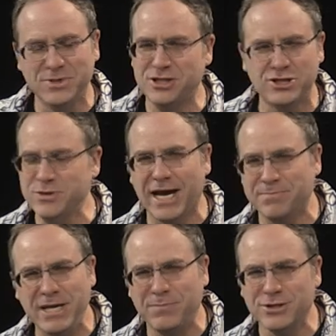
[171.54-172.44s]

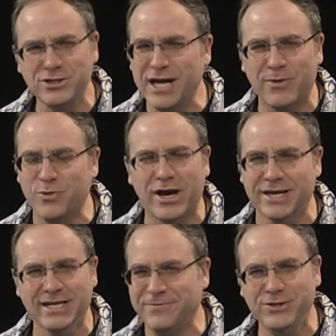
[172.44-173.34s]
do not
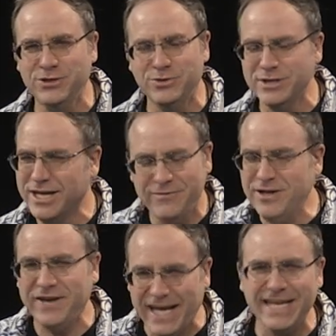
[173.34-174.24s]
run if you
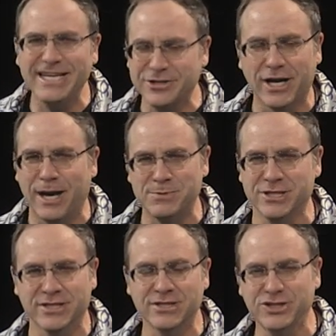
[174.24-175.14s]
have any other
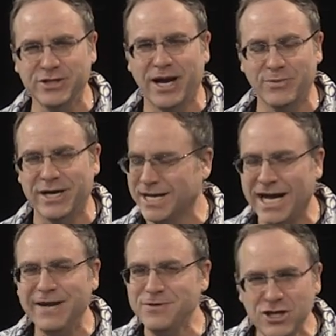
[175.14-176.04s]
option. Do not run. I
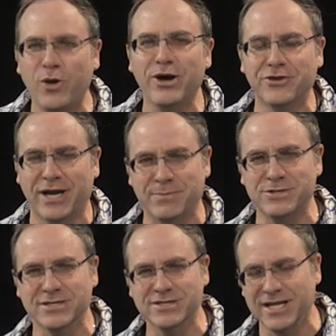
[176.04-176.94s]
have no other
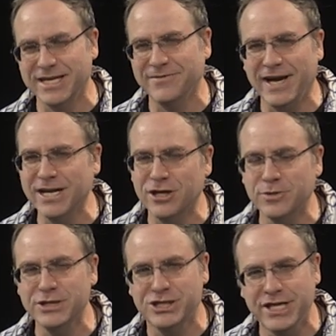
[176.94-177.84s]
options. Like if I go to
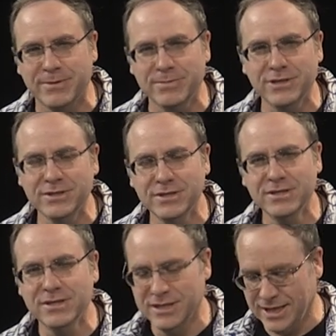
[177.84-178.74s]
a gym,
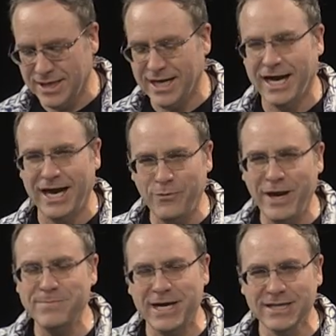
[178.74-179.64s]
I
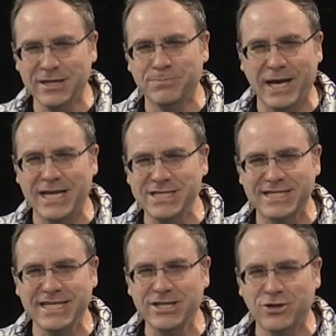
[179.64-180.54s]
wave my little badgy
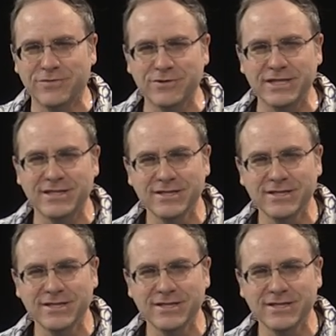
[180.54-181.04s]
thingy over it,